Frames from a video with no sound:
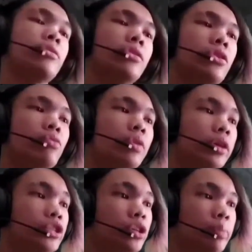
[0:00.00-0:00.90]
Ethan, you
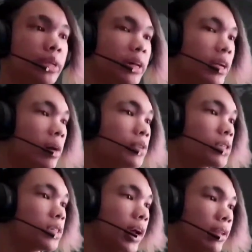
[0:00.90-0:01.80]
really should be dead. I'm
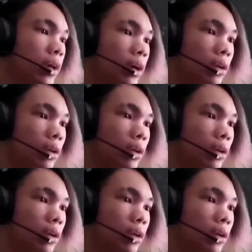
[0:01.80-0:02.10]
just saying